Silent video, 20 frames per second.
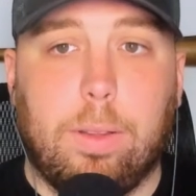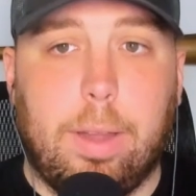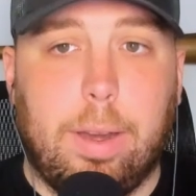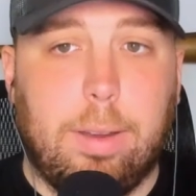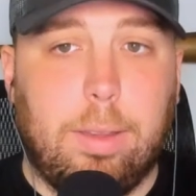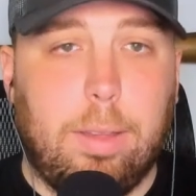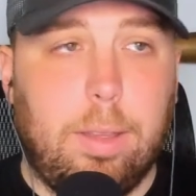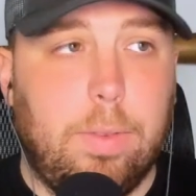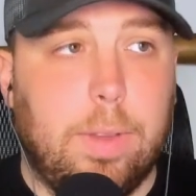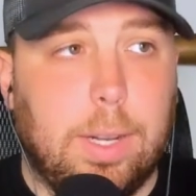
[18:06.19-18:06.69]
and
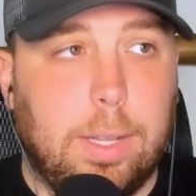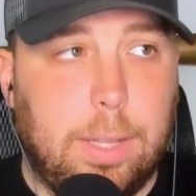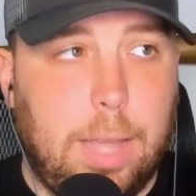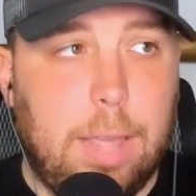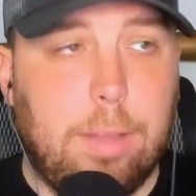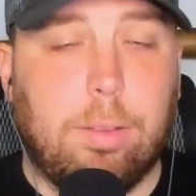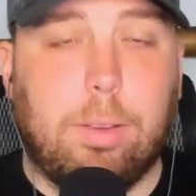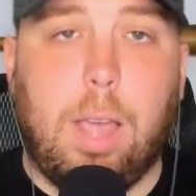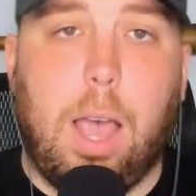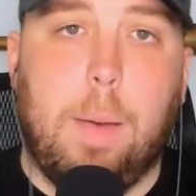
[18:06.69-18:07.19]
it's even
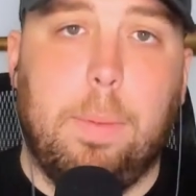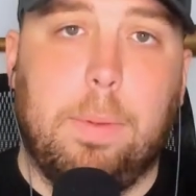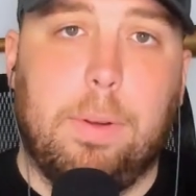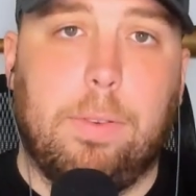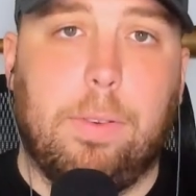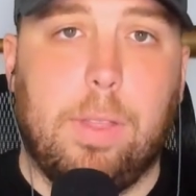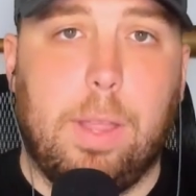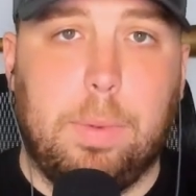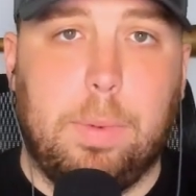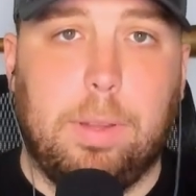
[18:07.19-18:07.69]
less common
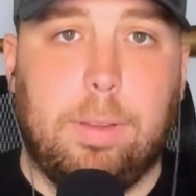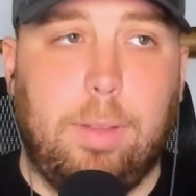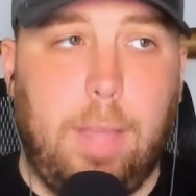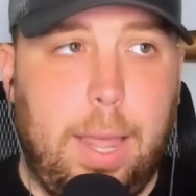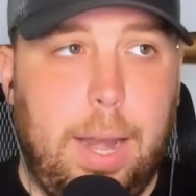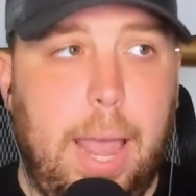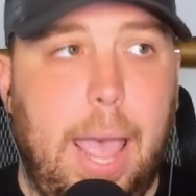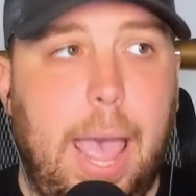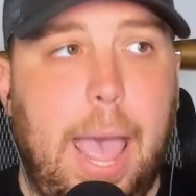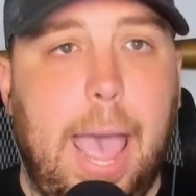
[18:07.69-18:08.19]
for them to
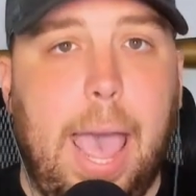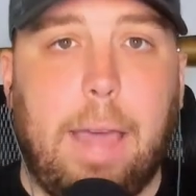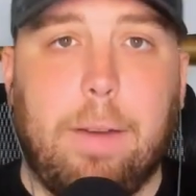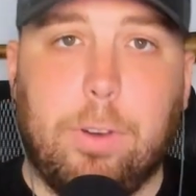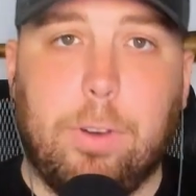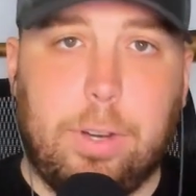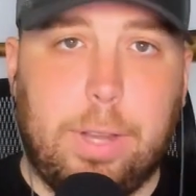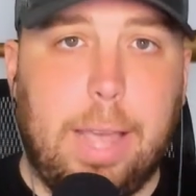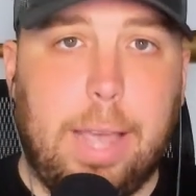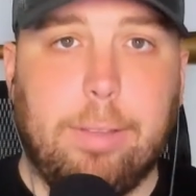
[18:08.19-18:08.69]
set
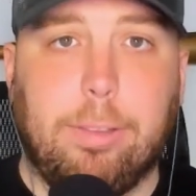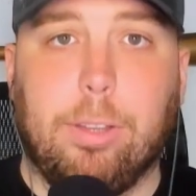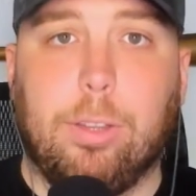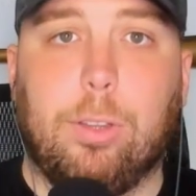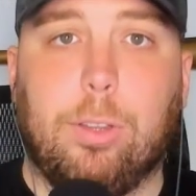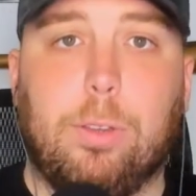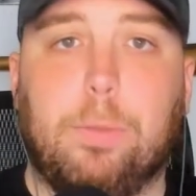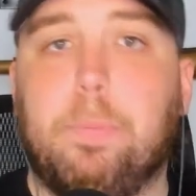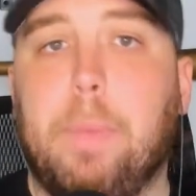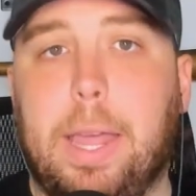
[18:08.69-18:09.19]
advertising
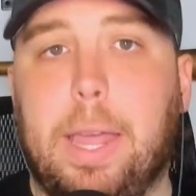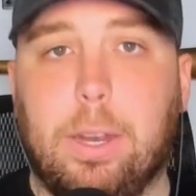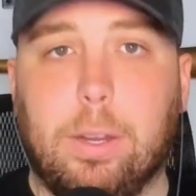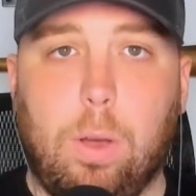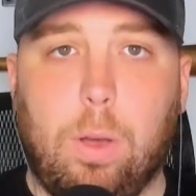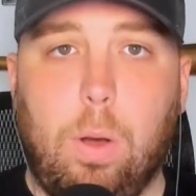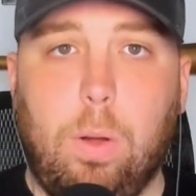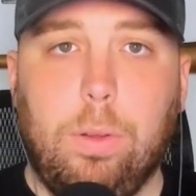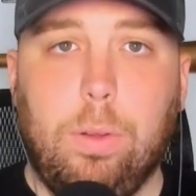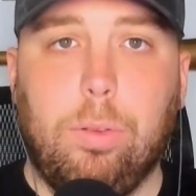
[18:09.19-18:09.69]
spend
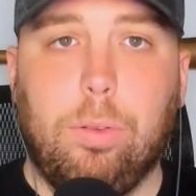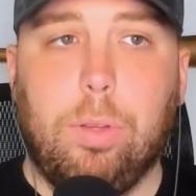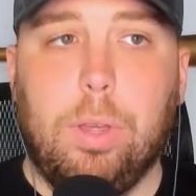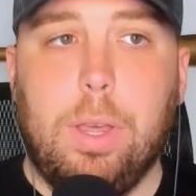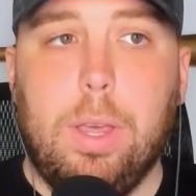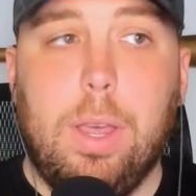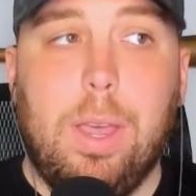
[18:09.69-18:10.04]
goals.